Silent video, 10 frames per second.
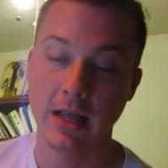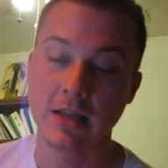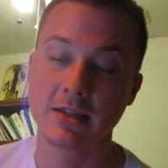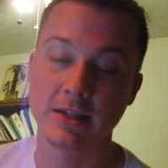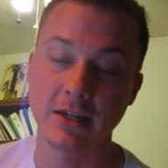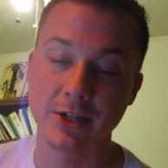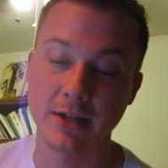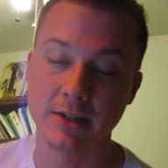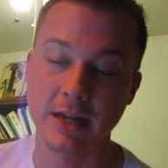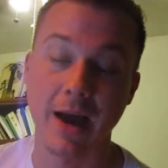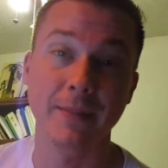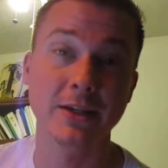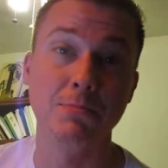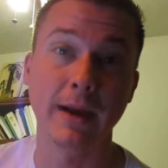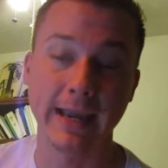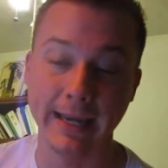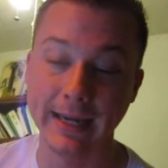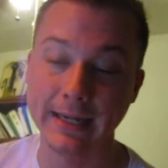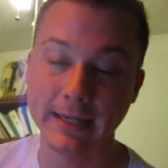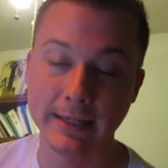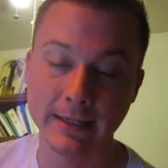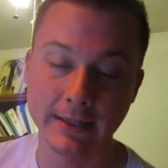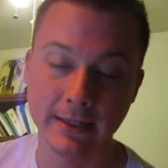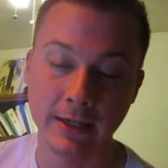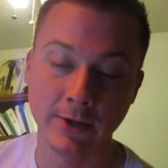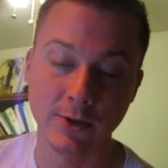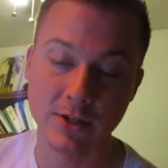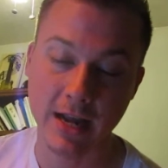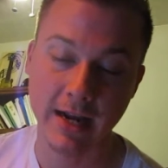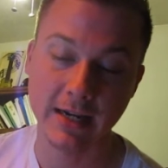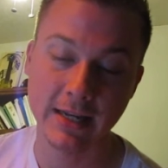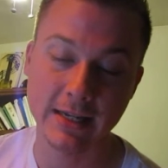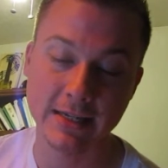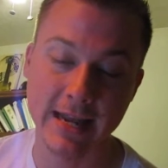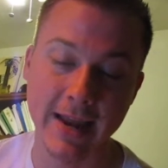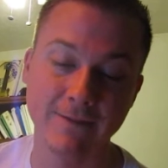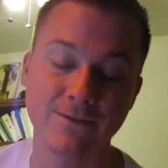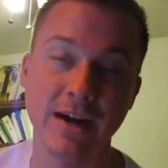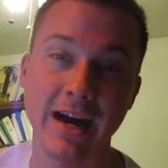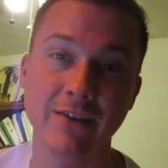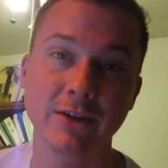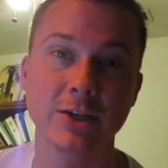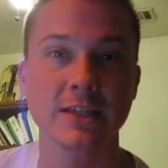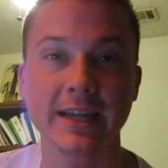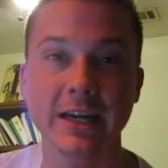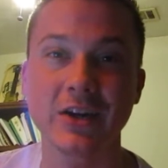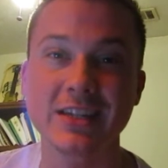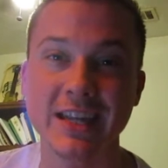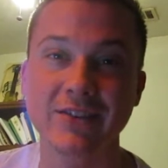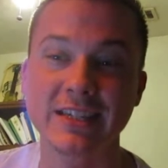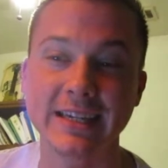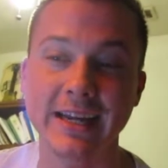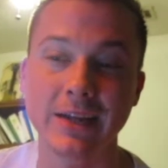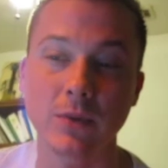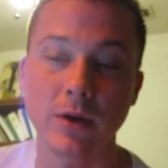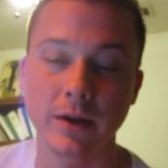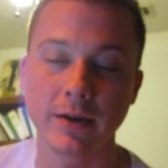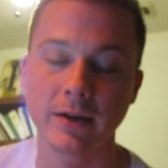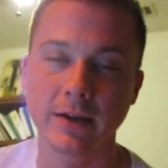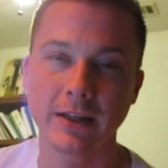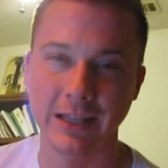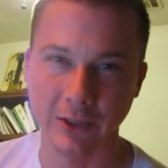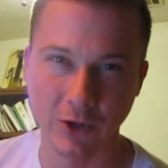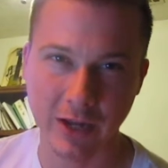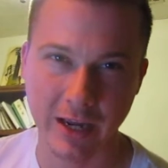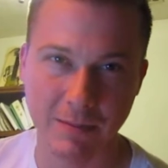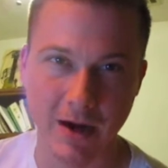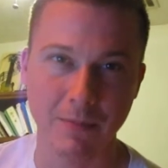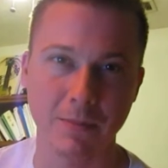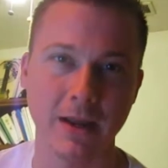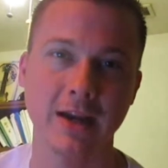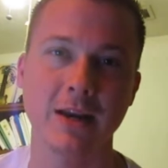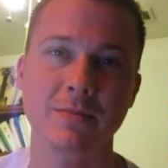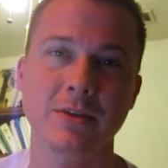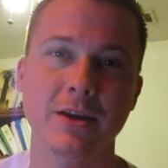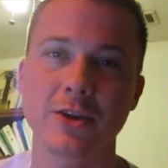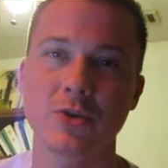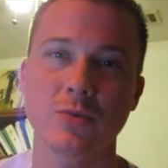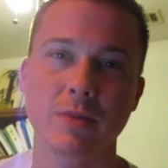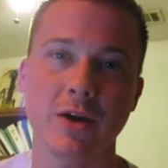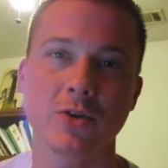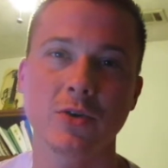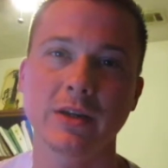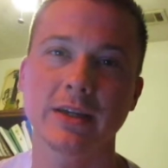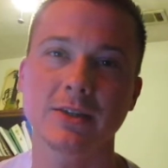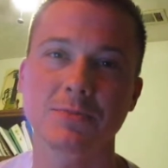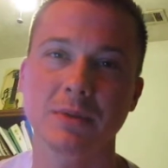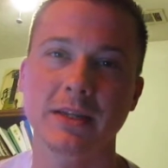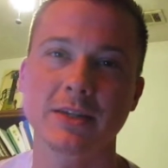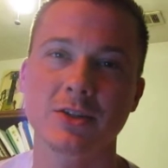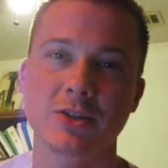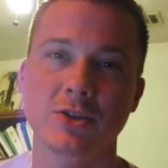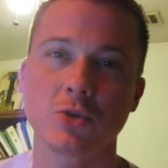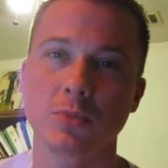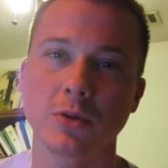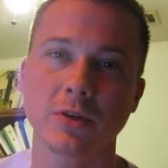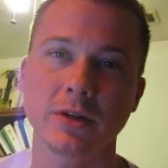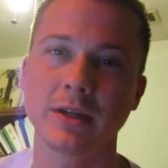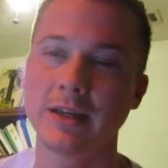such as Thomas McKean, who signed his name 5 years later in 1781. Look him up. I'm not going to tell you about who he is, but he has a